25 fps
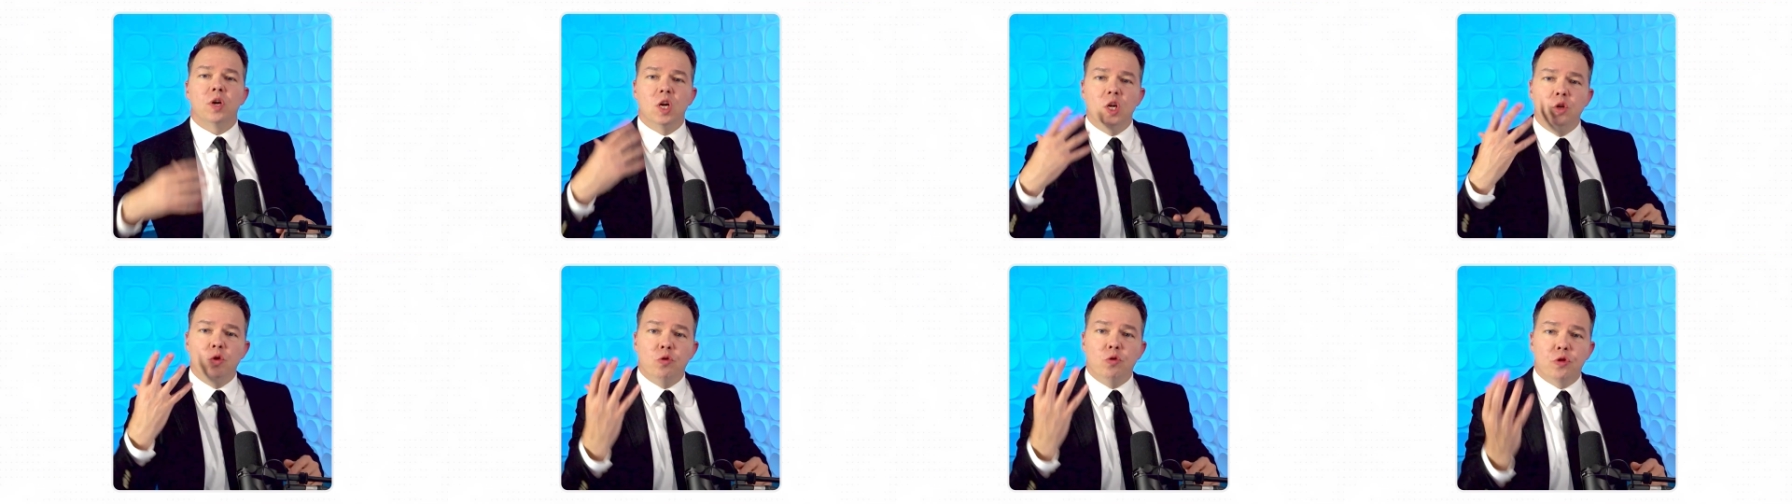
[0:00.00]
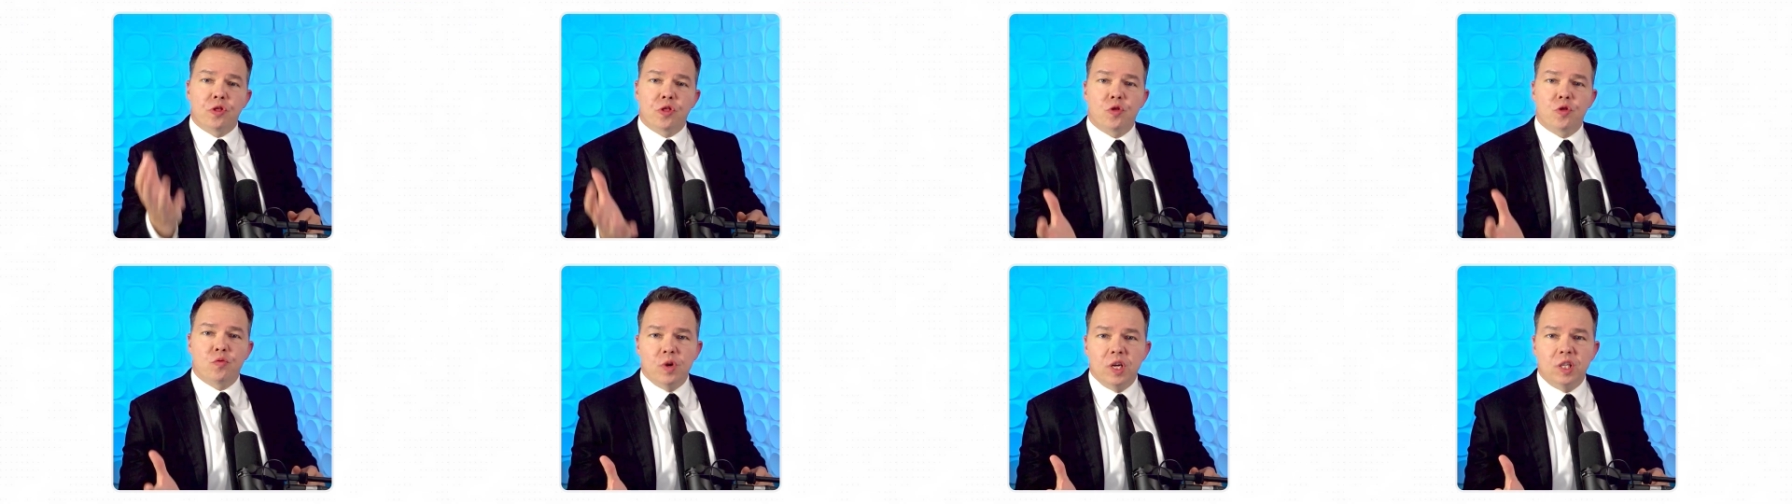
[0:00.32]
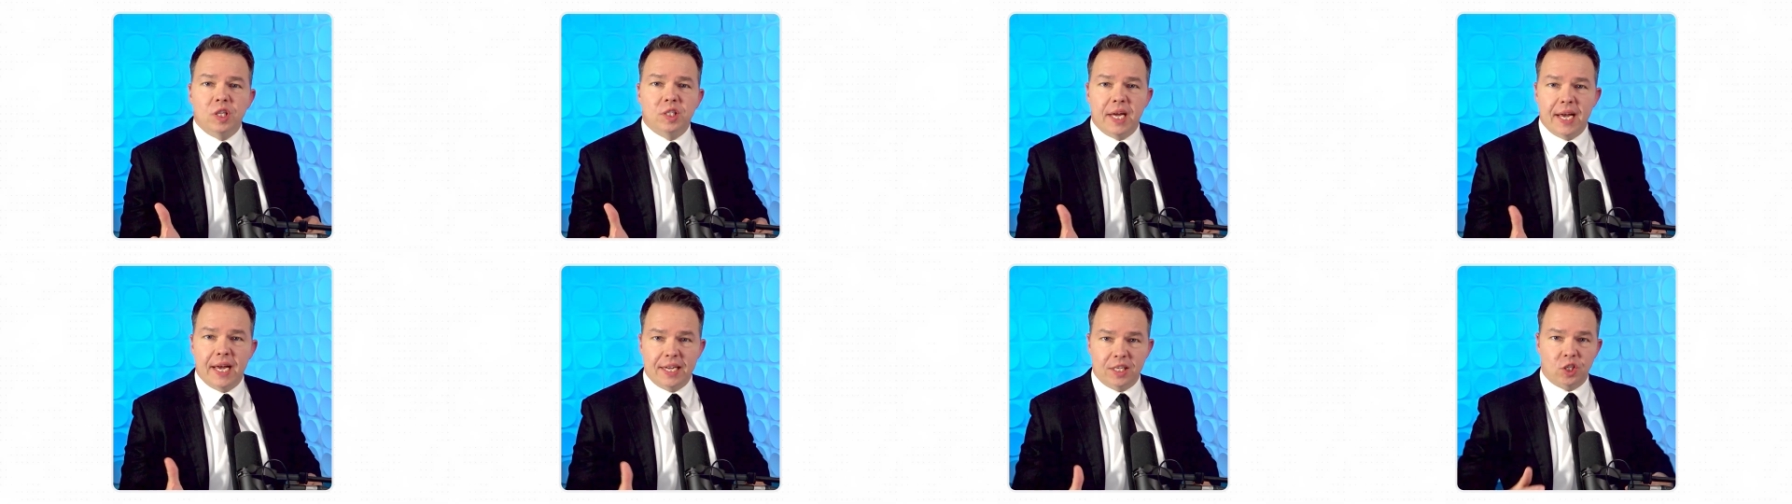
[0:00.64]
do three
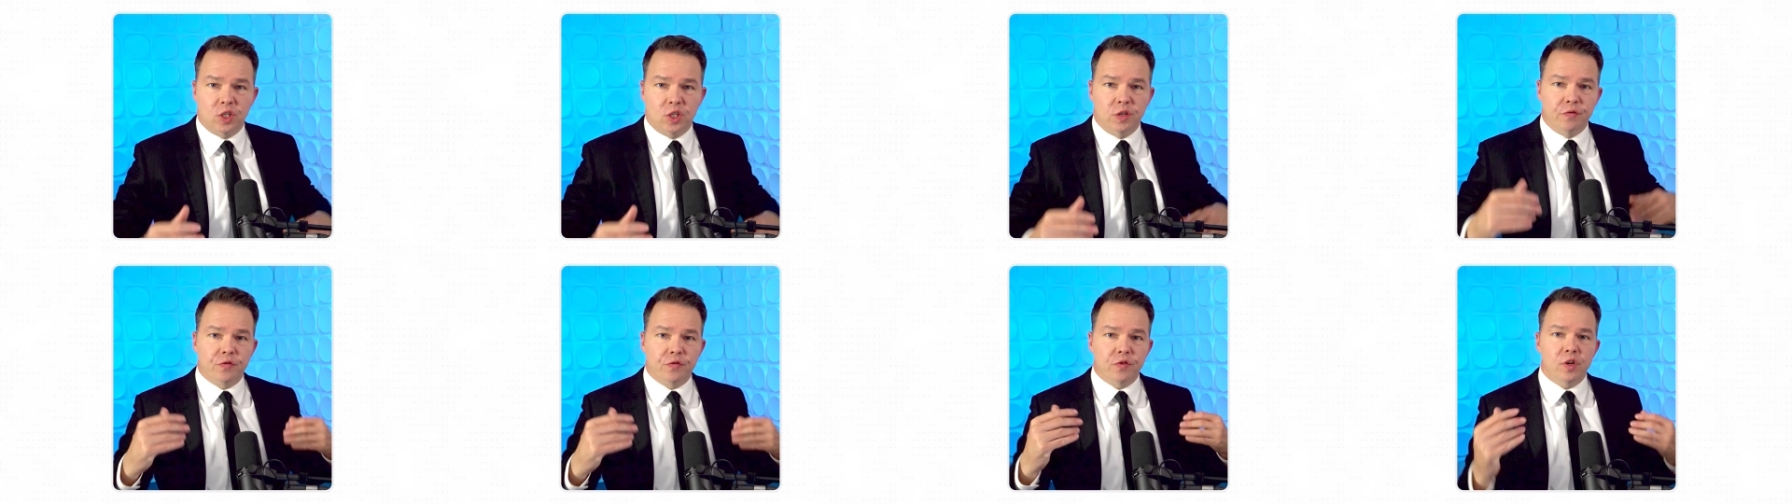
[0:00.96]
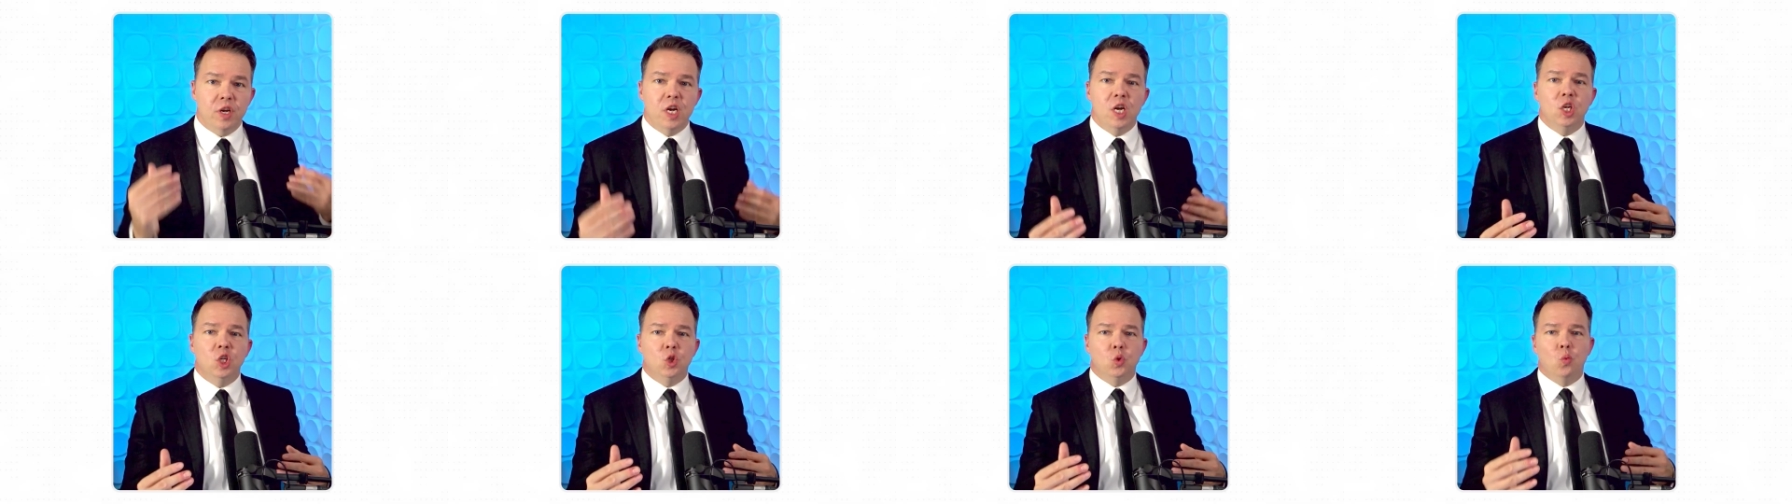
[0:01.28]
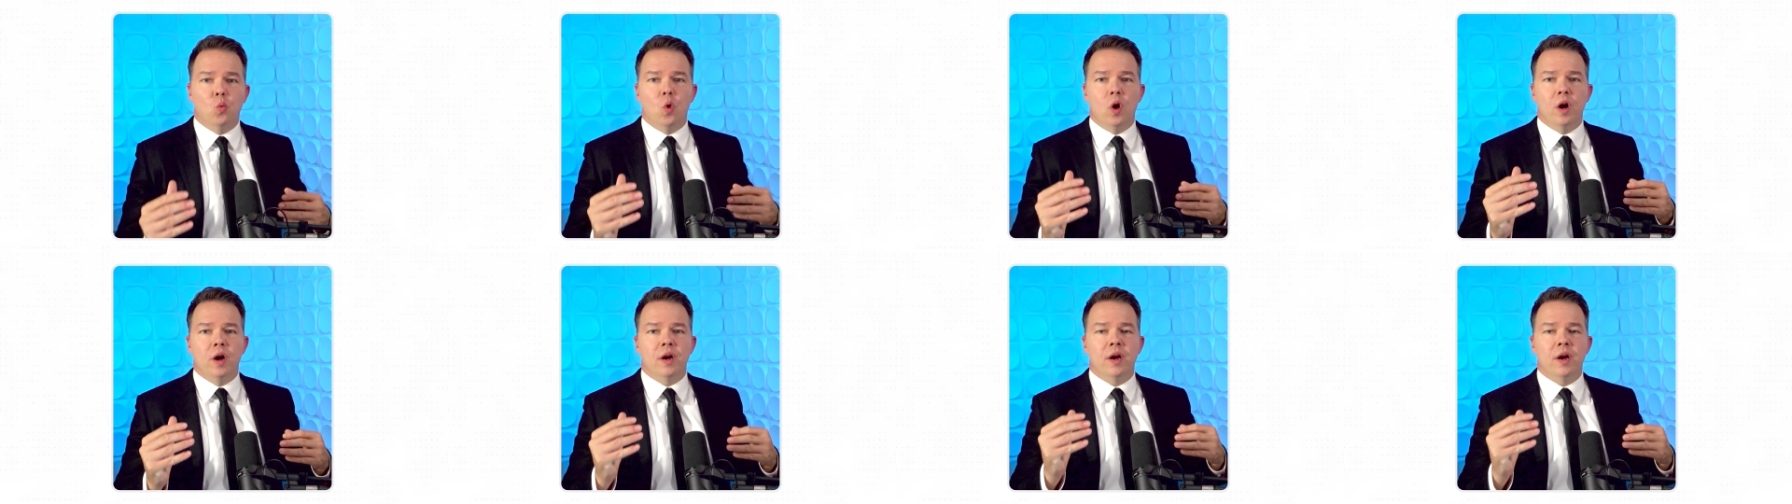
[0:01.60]
tests, and for each
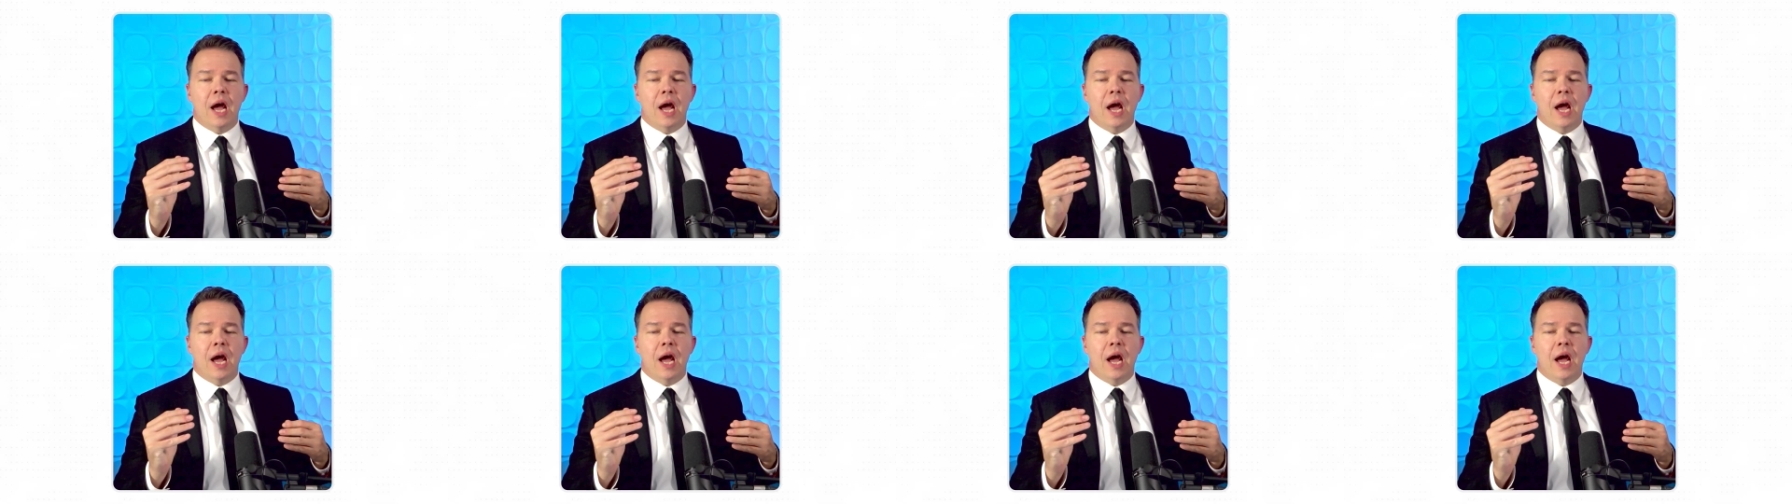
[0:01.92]
one,